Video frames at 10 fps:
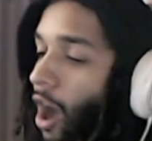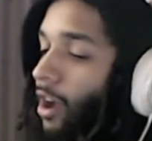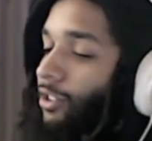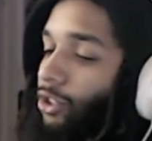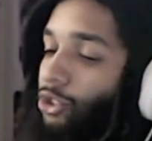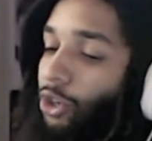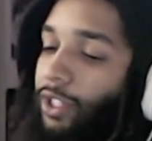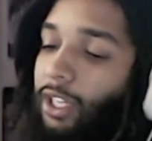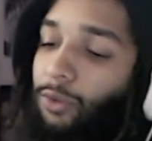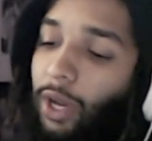So Tory
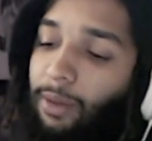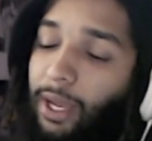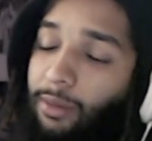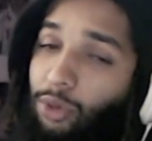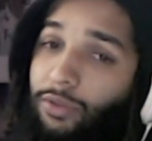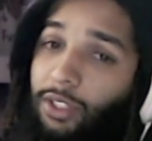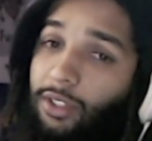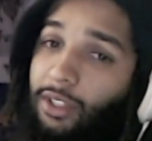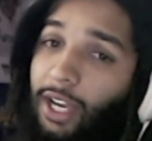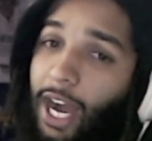done went and made a movie.
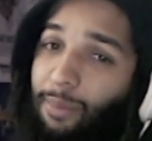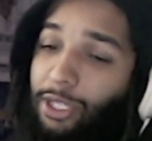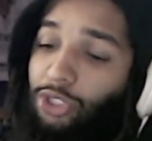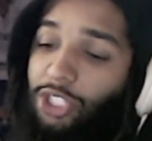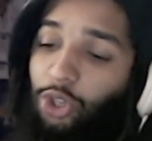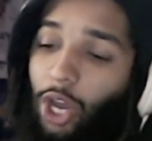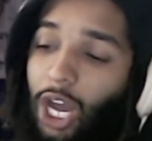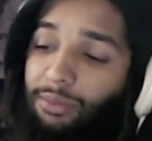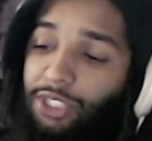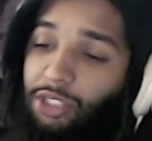I bet you this whole
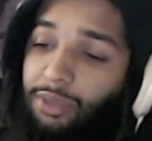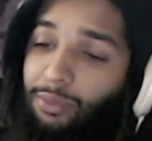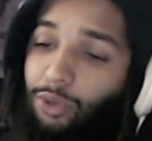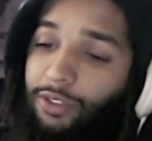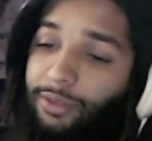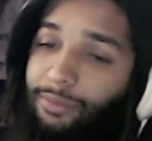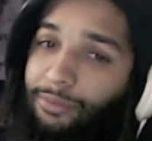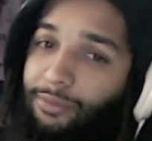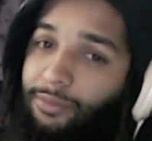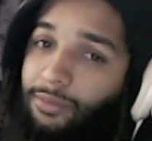album is gonna be a movie.
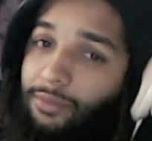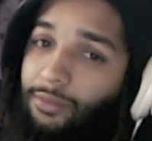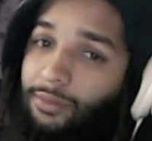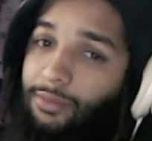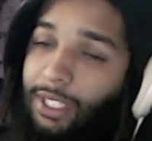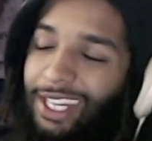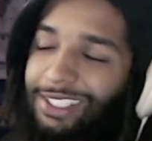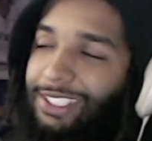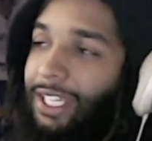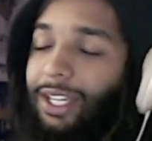Didn't I
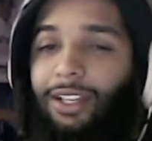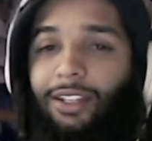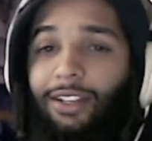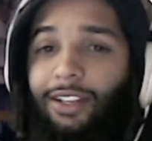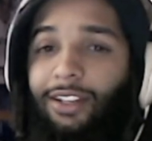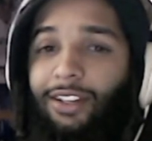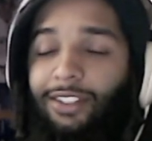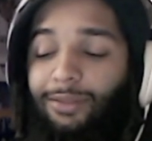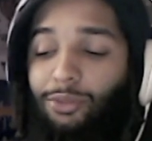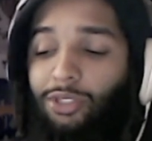just say that?
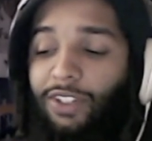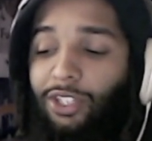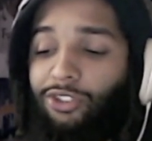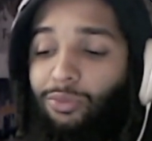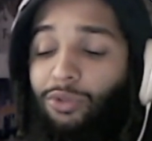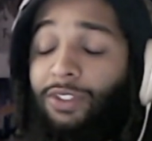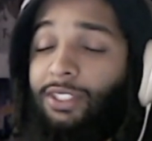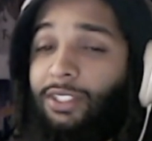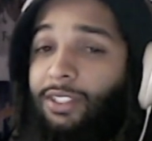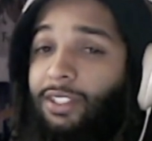These music videos are
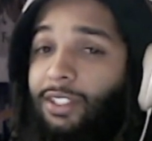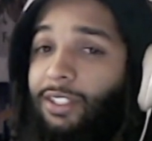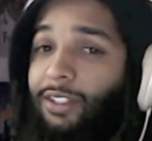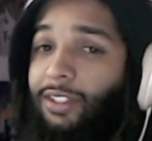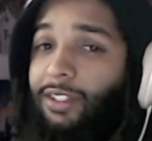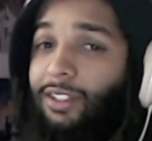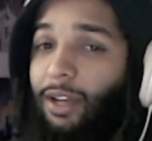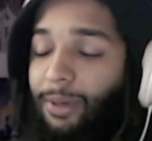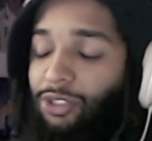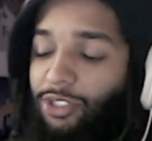movies. I
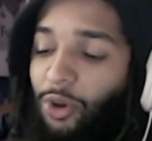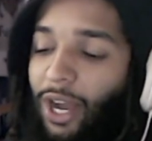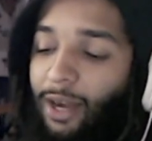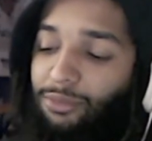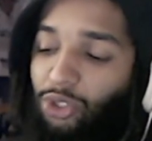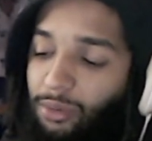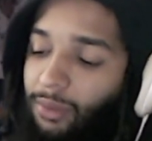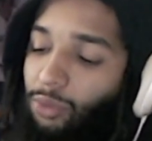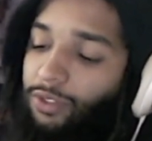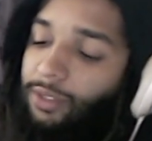bet you this whole album is going to be
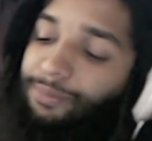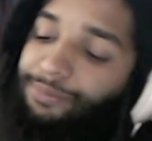a movie.